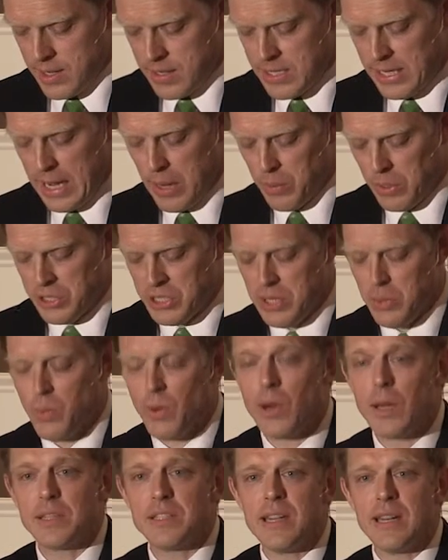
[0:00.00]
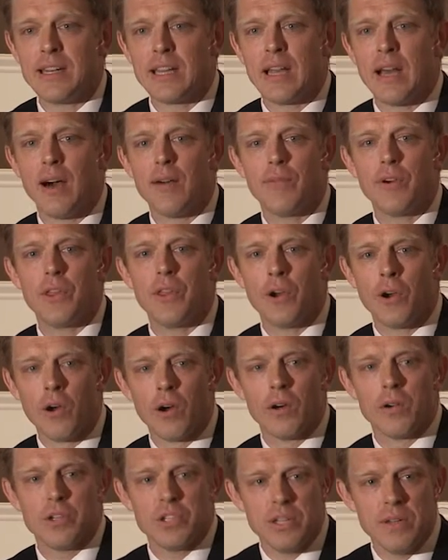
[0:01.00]
to get what she wants and to cover the
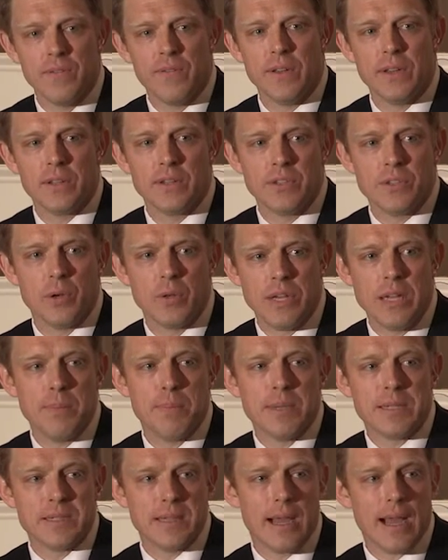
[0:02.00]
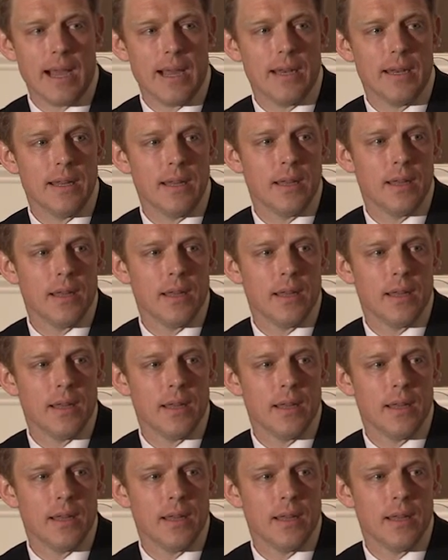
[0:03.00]
hurt she feels so deep inside.